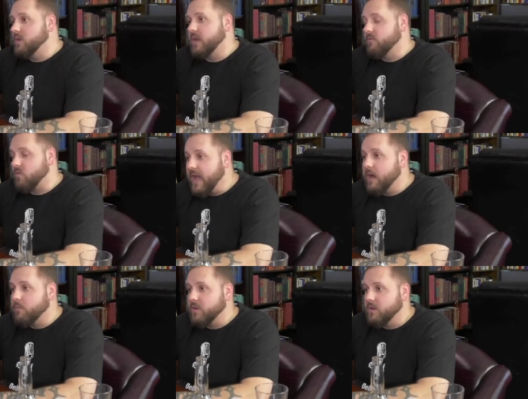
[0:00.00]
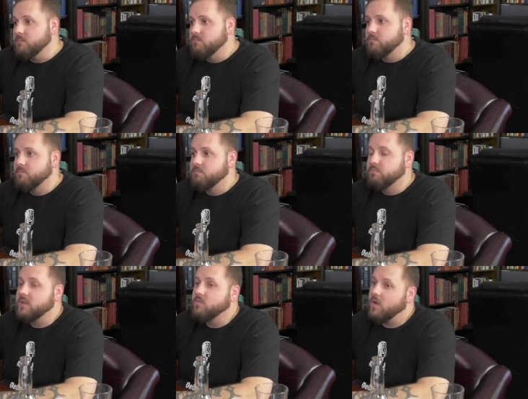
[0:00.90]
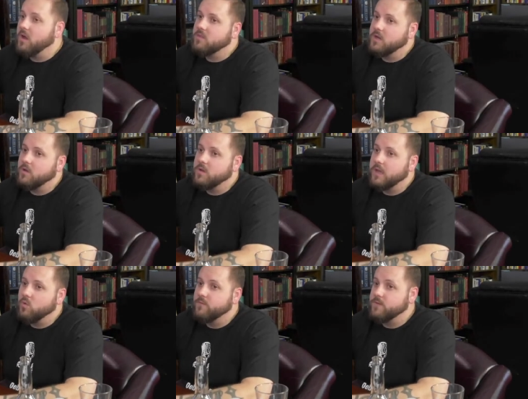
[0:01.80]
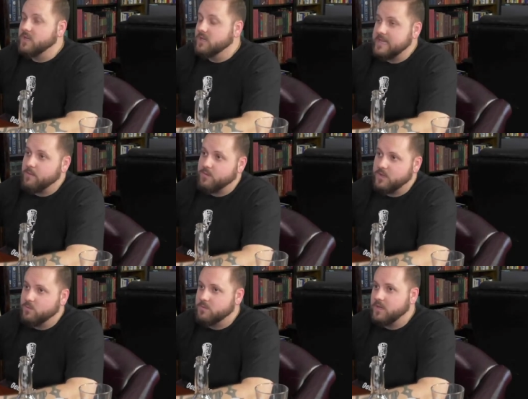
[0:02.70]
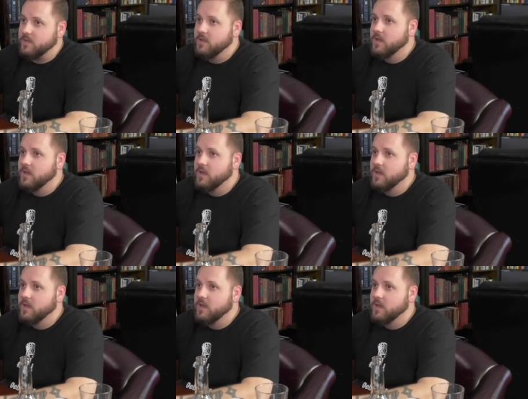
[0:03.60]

didn't happen. think it would ever happen. But he yes. thought that okay, well, if it does happen, he would be